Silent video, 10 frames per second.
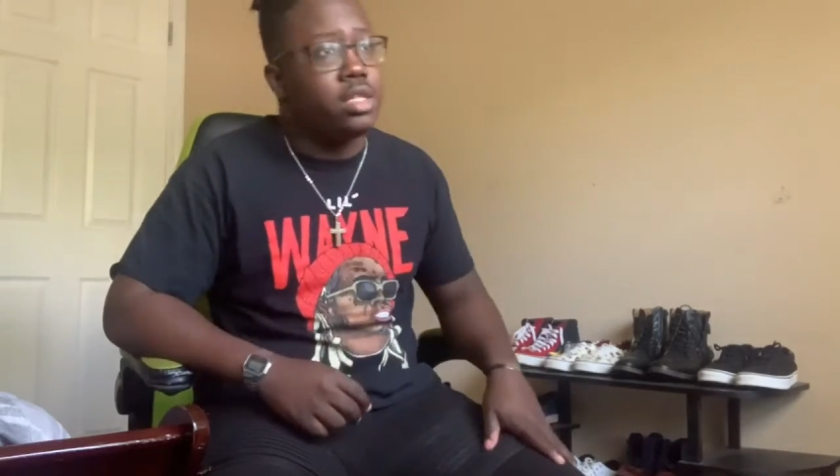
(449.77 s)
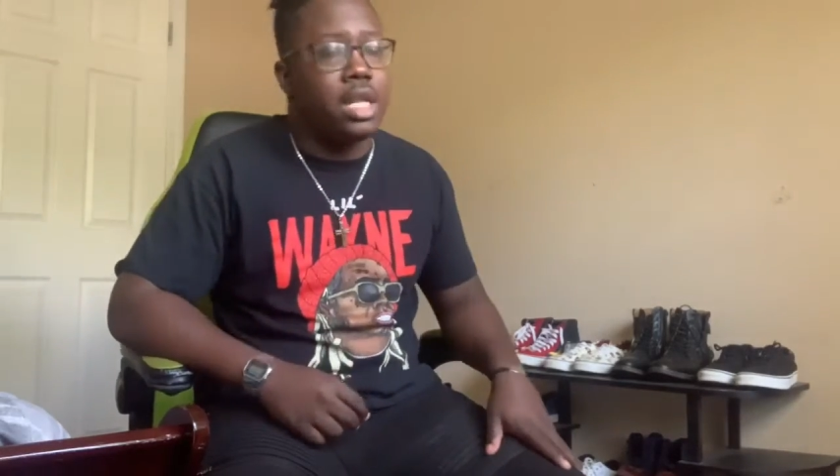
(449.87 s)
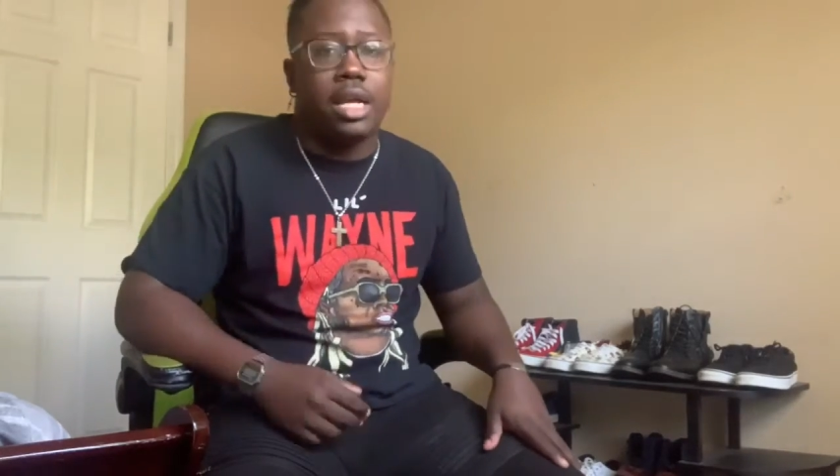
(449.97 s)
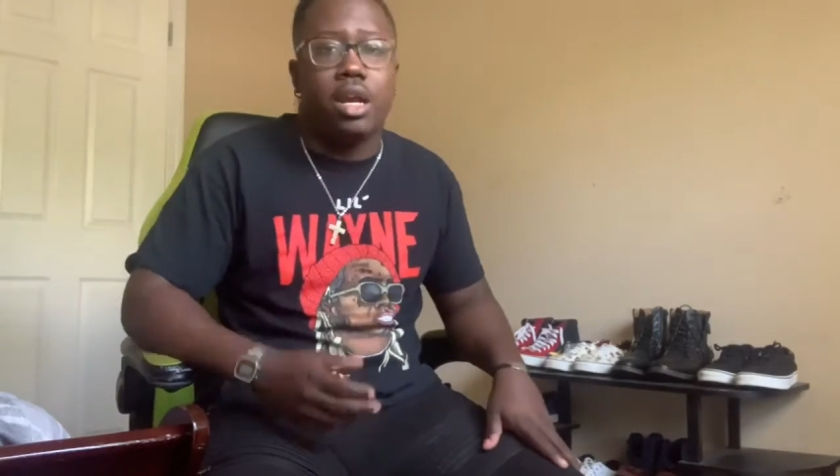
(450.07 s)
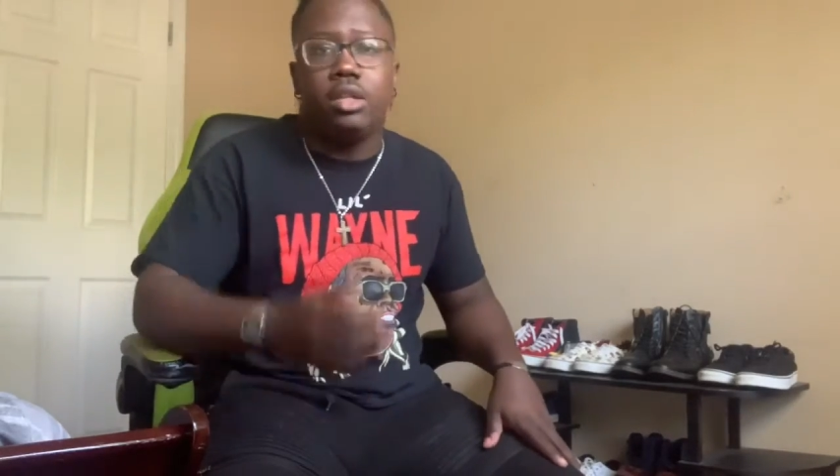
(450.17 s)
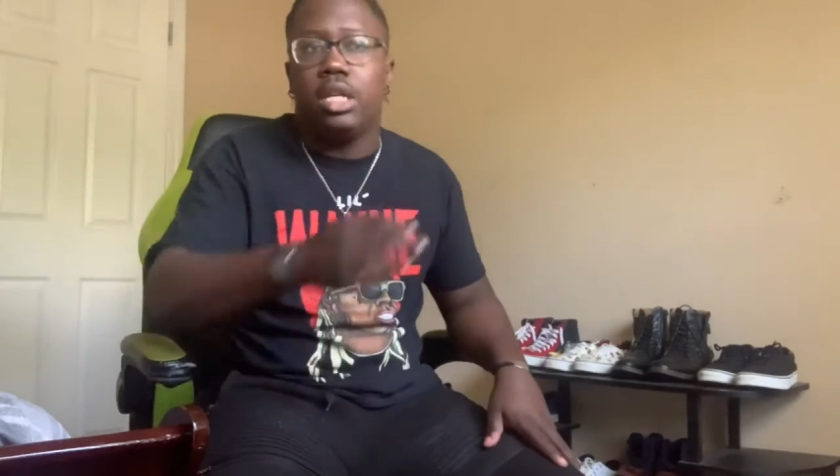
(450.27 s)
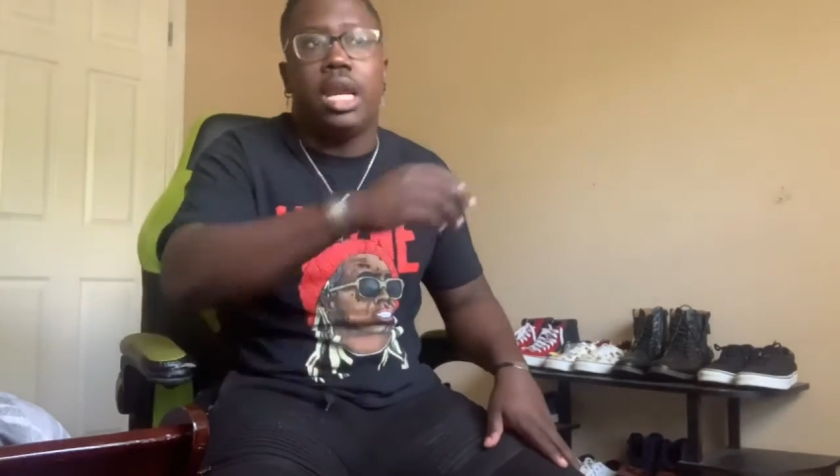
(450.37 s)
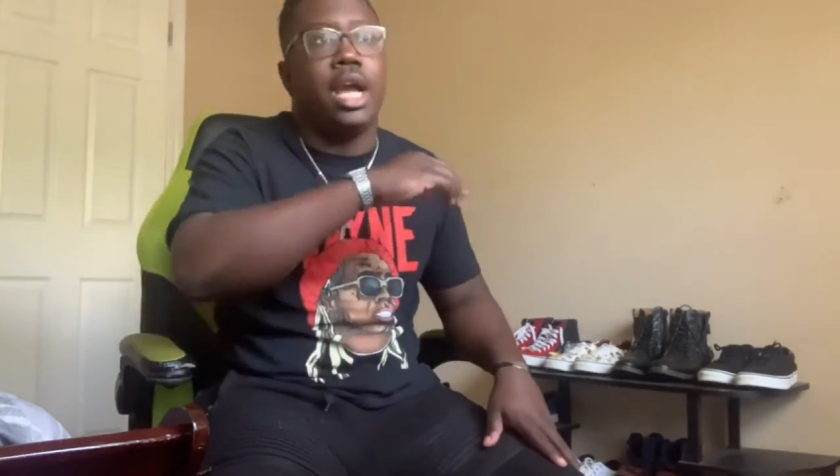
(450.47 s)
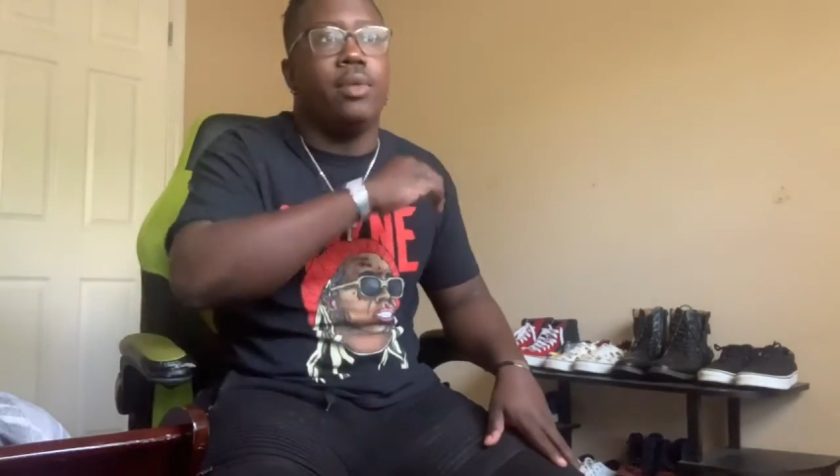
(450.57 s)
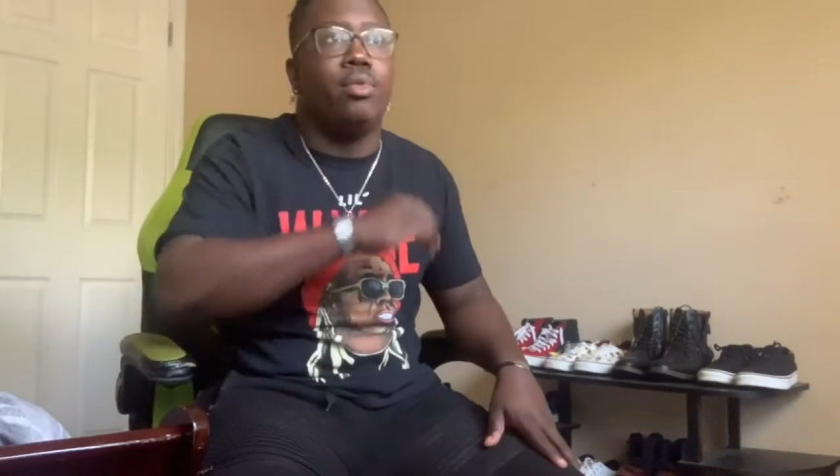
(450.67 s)
is like
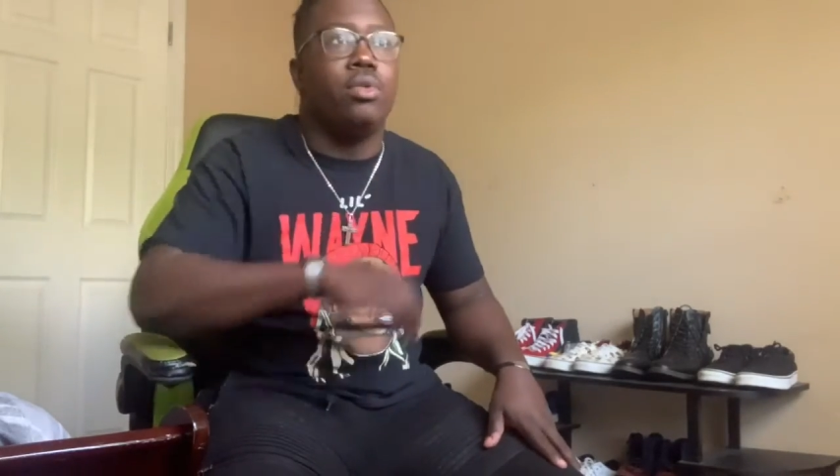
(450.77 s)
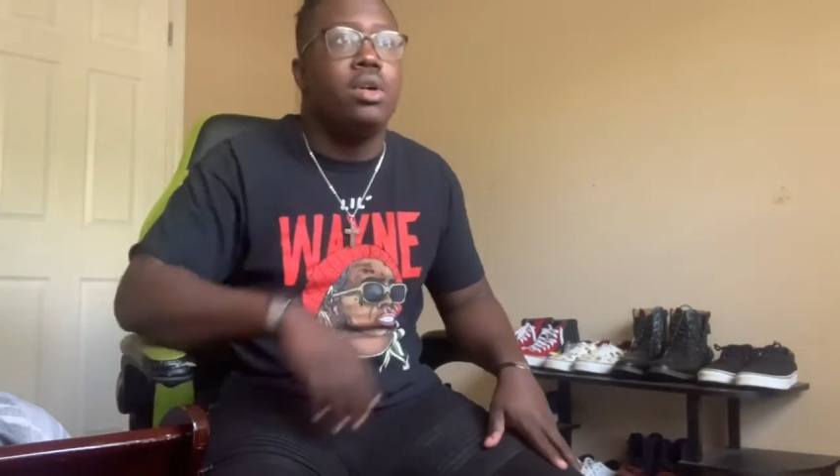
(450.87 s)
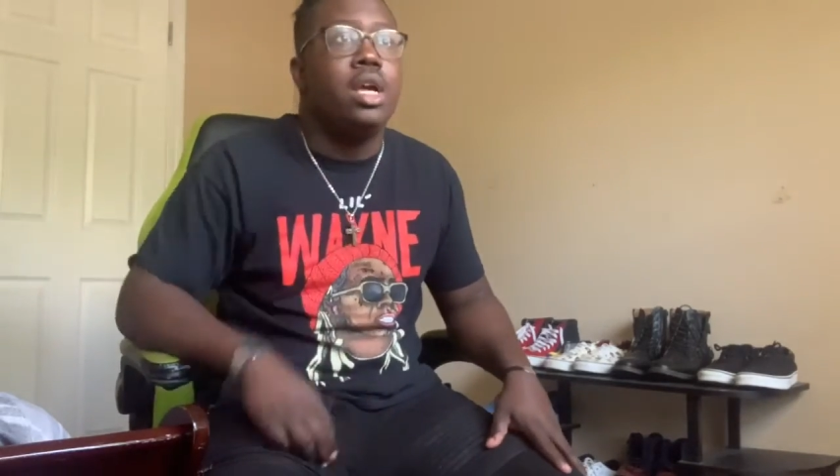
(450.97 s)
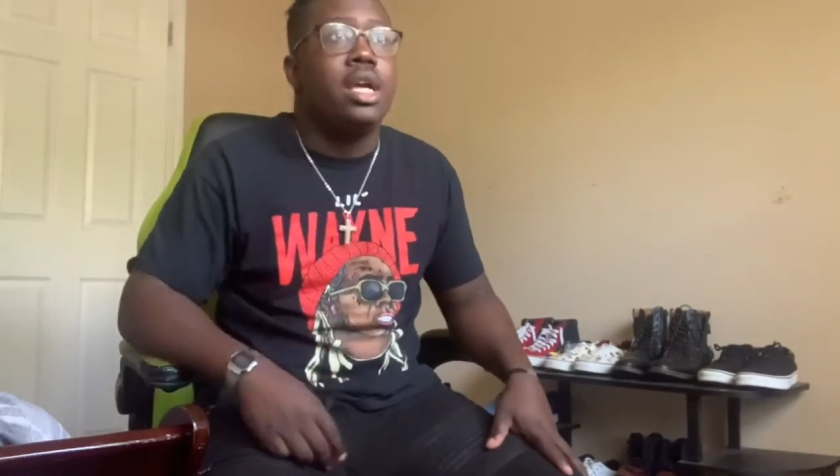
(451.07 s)
undeniable.